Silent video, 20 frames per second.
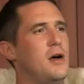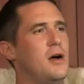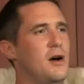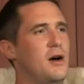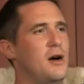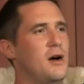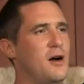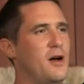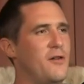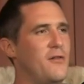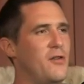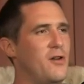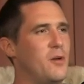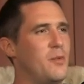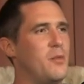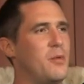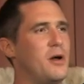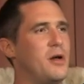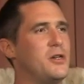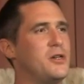a high
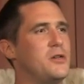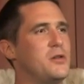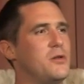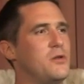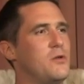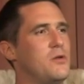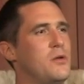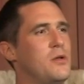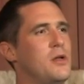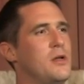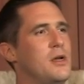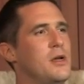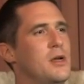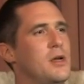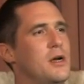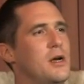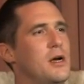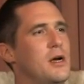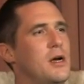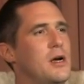vibrational,
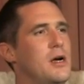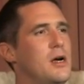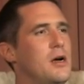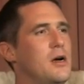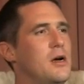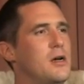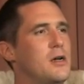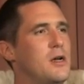uh,